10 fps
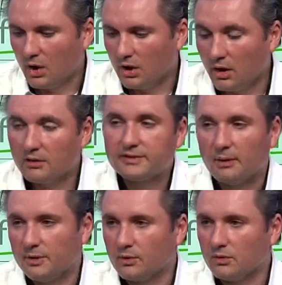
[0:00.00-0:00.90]
a lot of
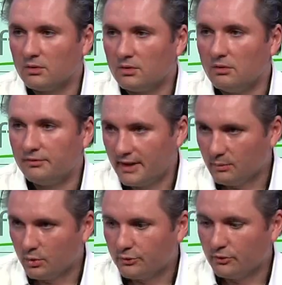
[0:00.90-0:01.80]
capital
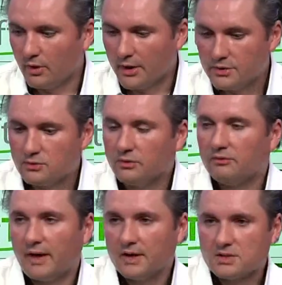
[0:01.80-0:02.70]
available to us to
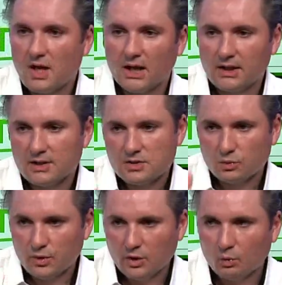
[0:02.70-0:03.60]
invest at least
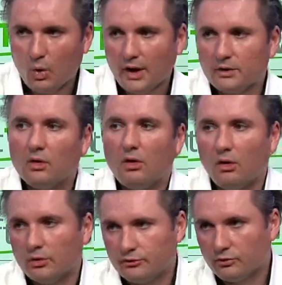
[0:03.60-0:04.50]
in one
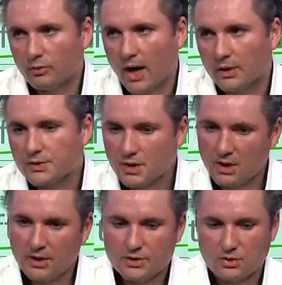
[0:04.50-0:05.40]
or two rounds.
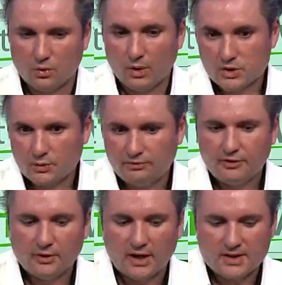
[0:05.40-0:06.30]
So once we
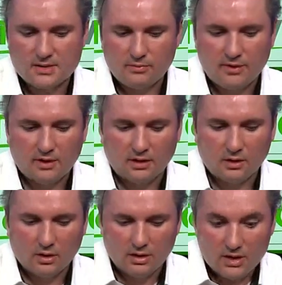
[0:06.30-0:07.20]
figured out that something
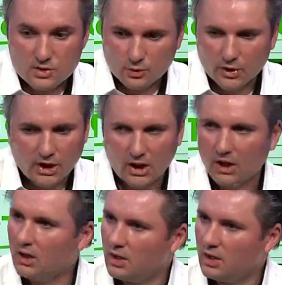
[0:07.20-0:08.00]
is working,